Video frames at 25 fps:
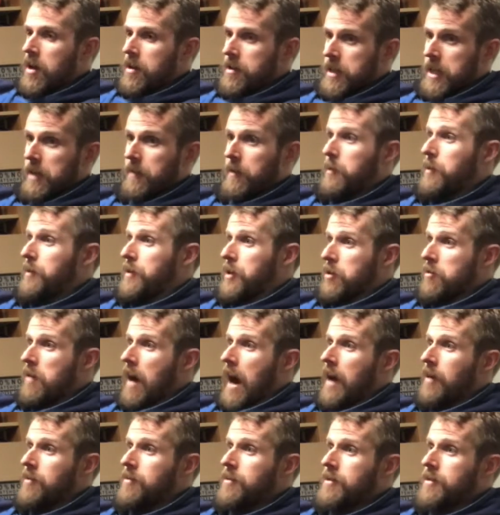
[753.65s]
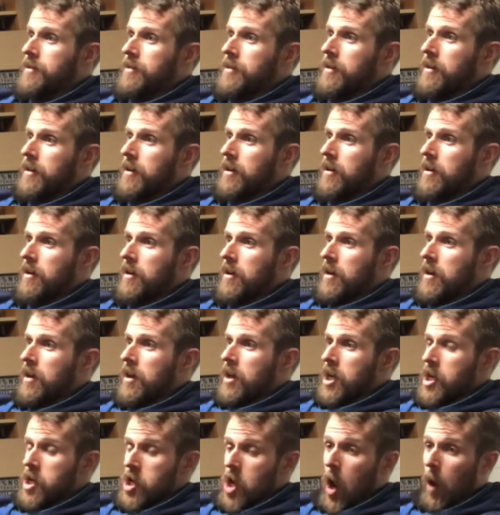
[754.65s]
dealing with the crowds,
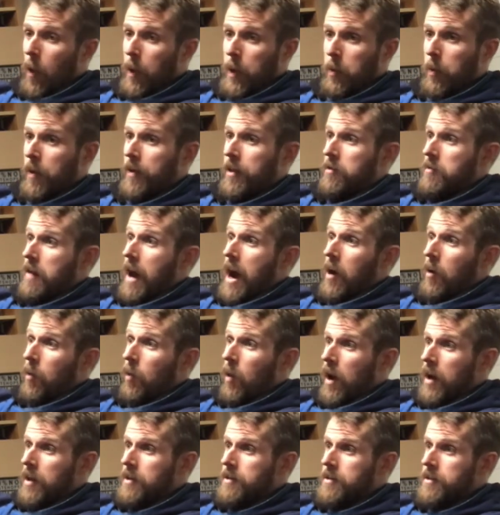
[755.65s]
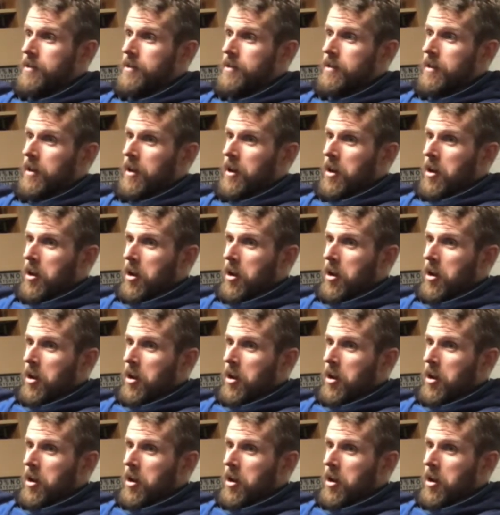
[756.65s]
knowing where the route was.